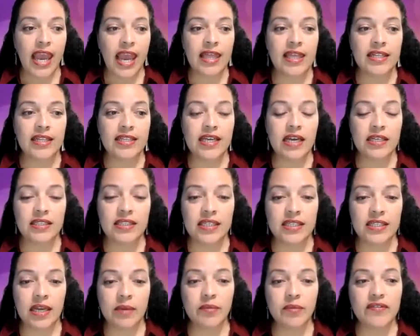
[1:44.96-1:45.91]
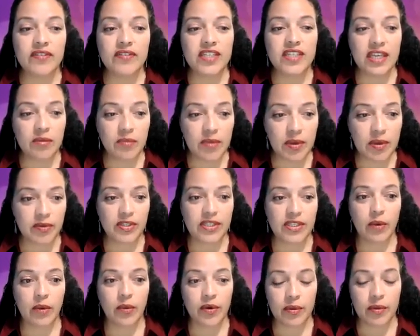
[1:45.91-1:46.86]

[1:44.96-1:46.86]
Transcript: And the number of team members that were